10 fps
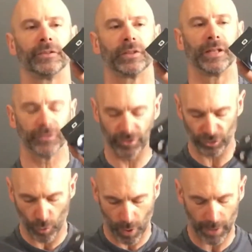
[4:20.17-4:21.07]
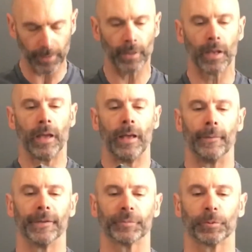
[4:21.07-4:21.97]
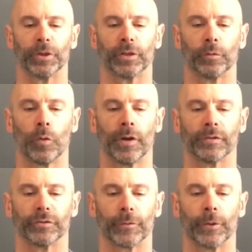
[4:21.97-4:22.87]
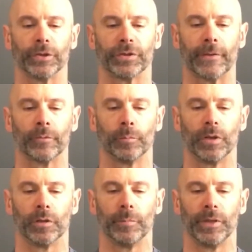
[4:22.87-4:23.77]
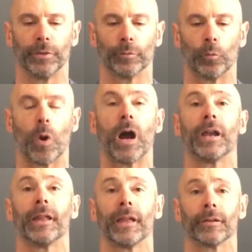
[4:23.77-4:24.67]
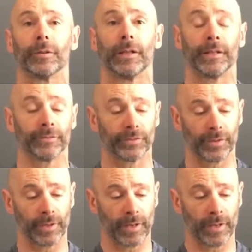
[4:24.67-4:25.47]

these lenses go on. And this particular one is 37 millimeter wide angle lens.